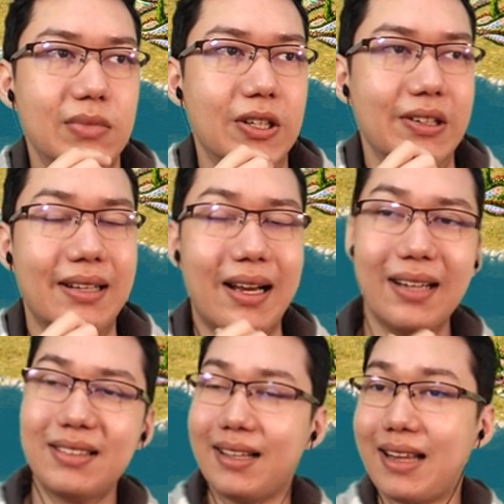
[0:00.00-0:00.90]
Okay,
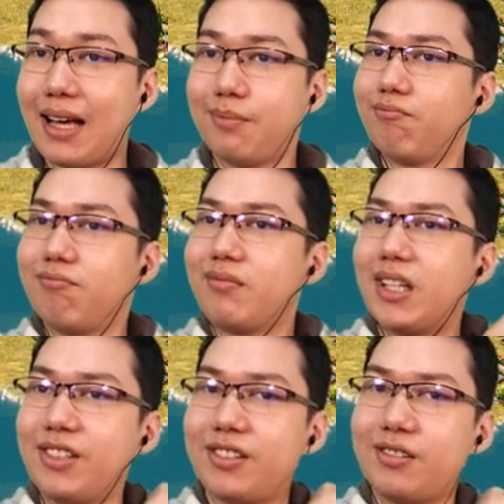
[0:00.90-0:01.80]
lines like that
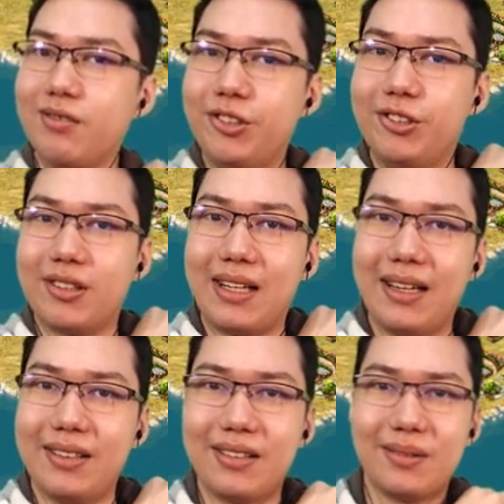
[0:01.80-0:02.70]
are just neutral
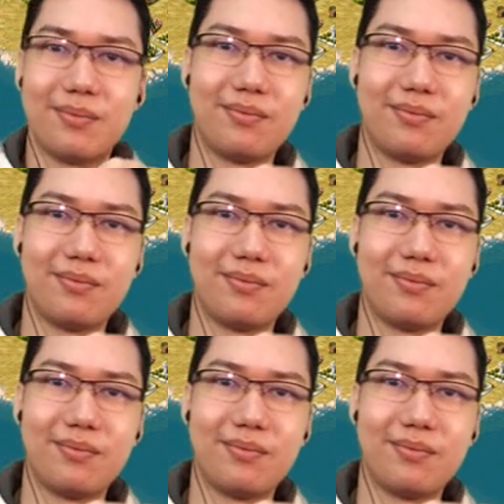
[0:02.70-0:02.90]
lines.